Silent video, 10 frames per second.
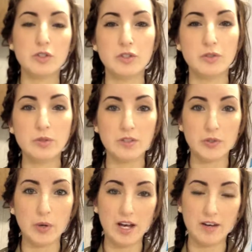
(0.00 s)
use, if you
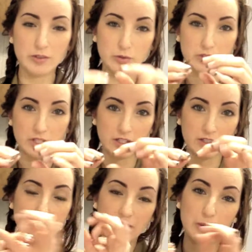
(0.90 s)
have those like
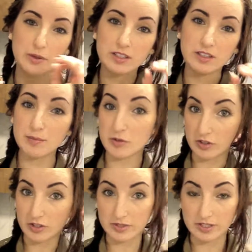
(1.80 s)
flower clips, you can
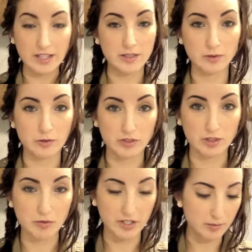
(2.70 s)
use that. That would look really
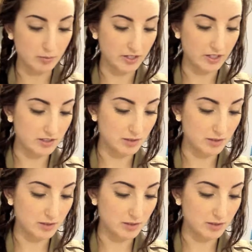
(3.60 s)
pretty to, print,